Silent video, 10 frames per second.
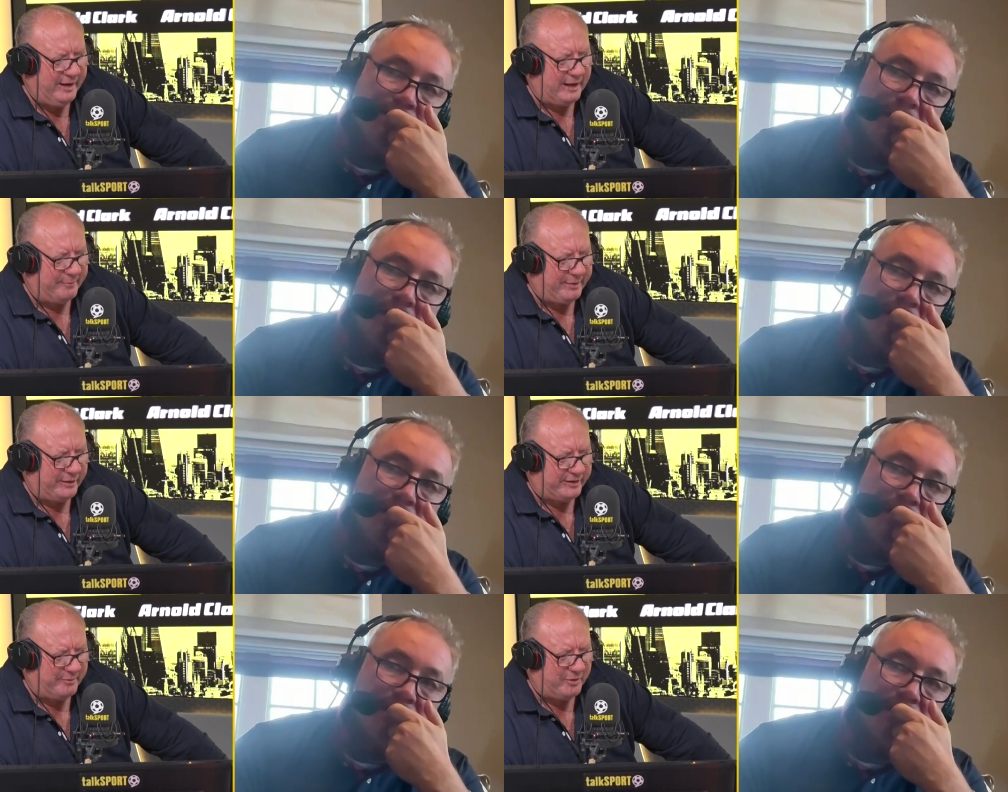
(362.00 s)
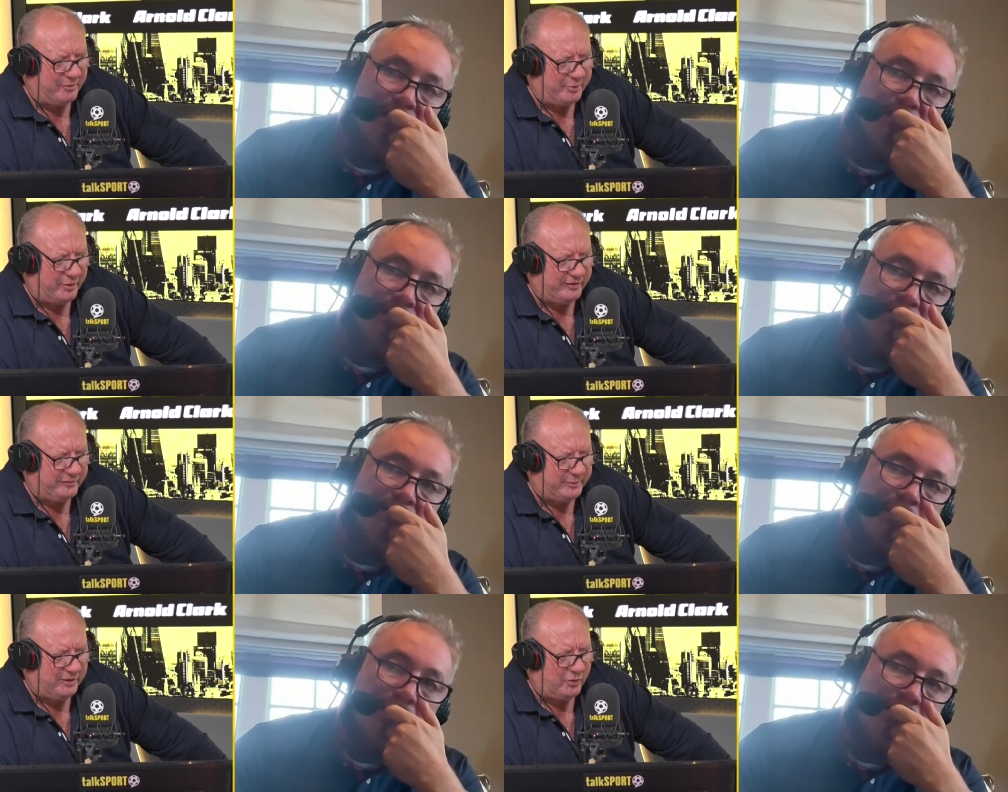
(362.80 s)
Speaker 1: about, come on,
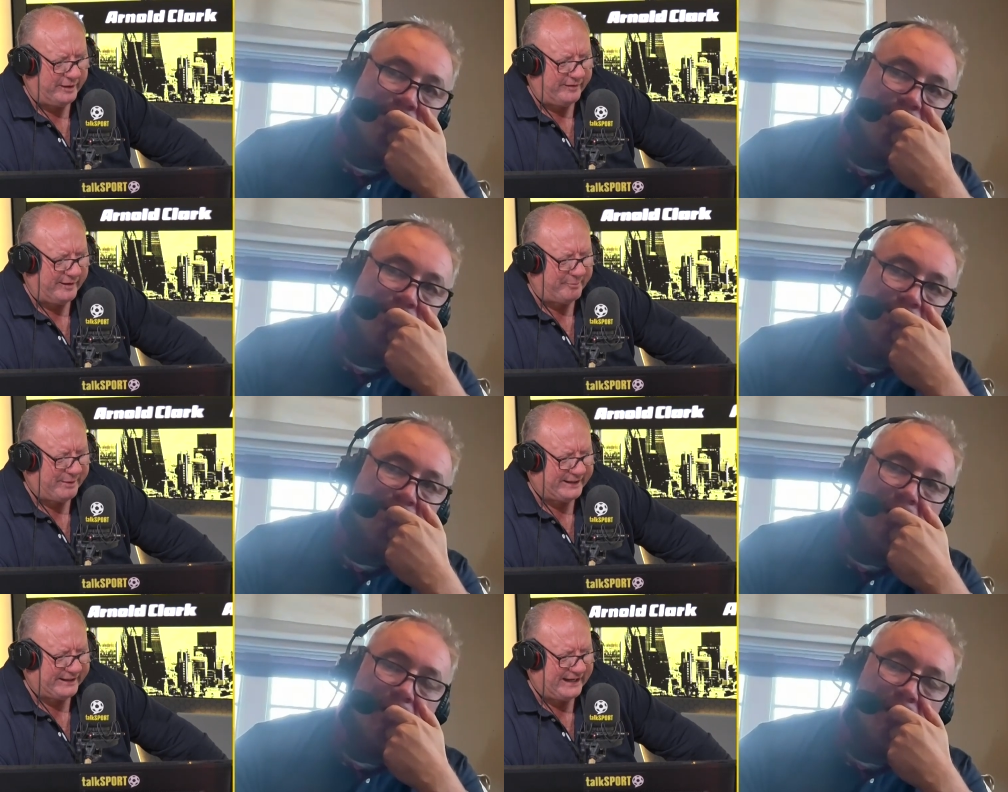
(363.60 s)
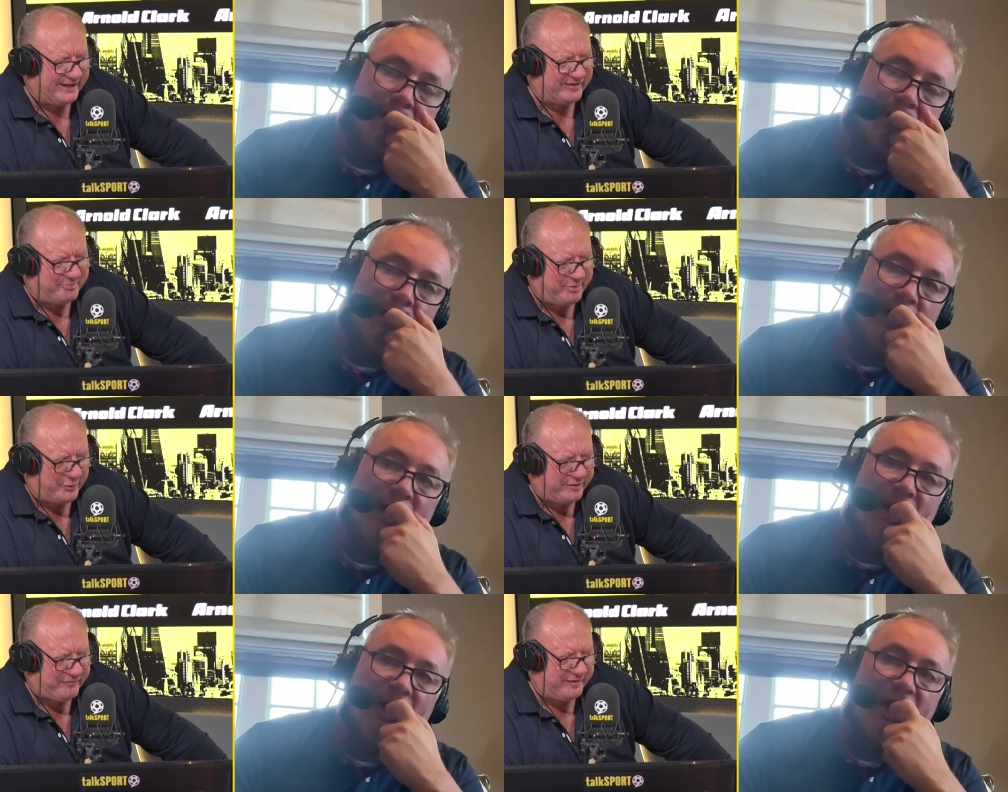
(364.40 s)
boys, we can go into their backyard, it's
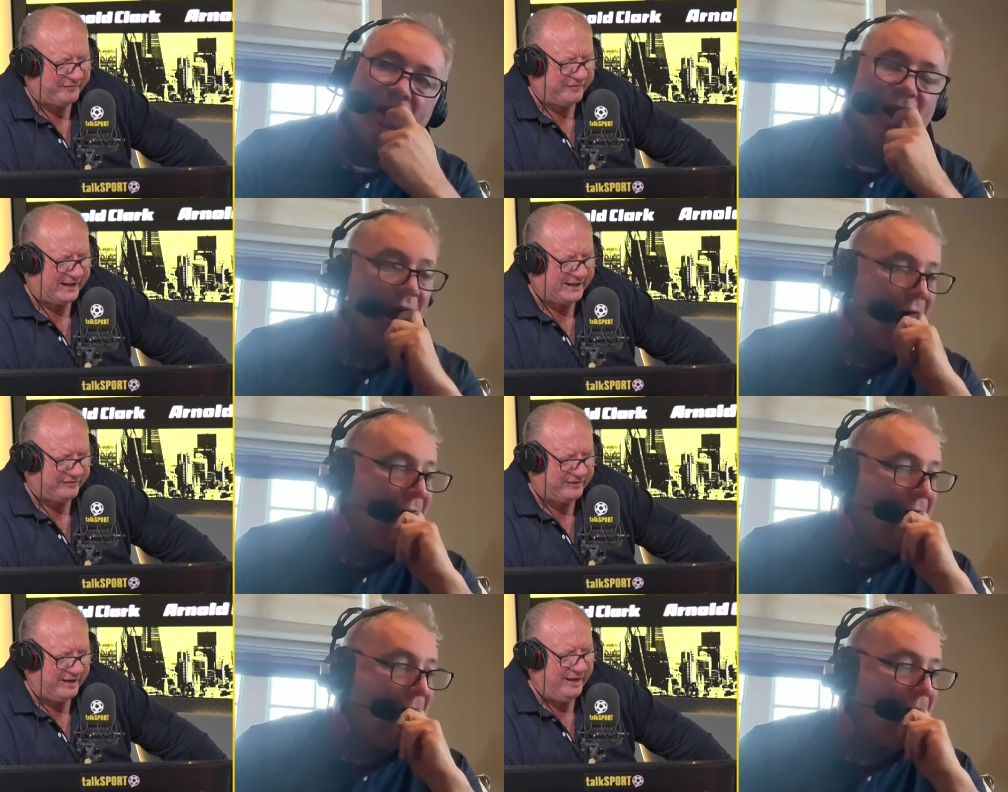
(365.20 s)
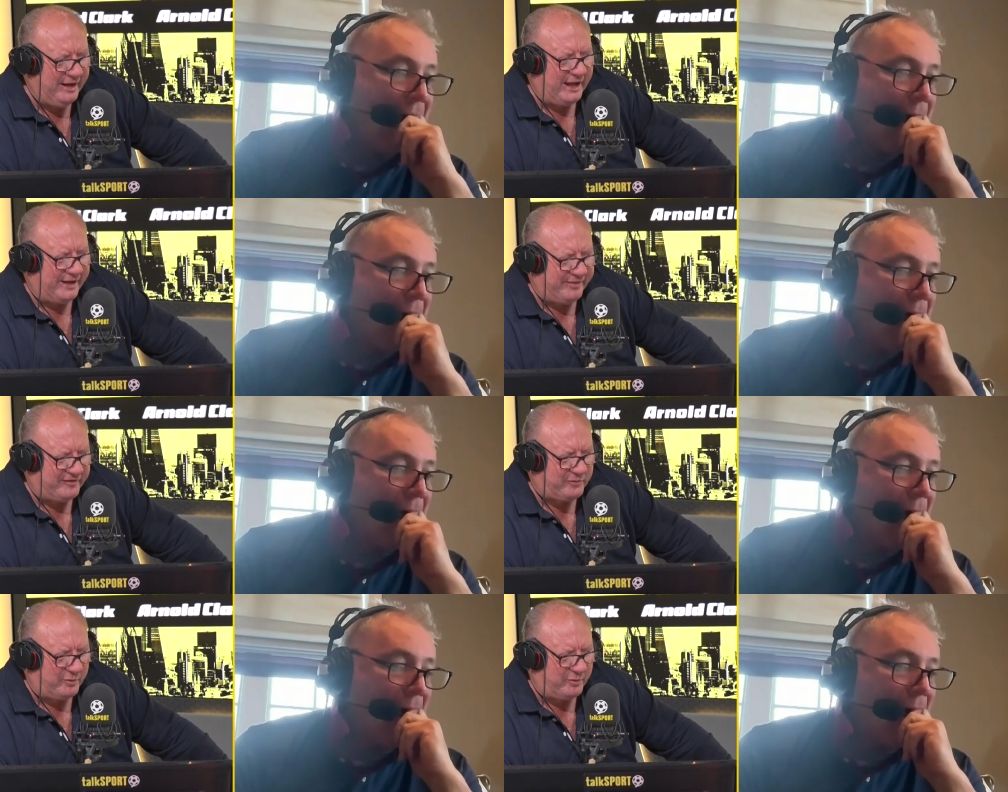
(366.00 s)
brilliant for the fans, and this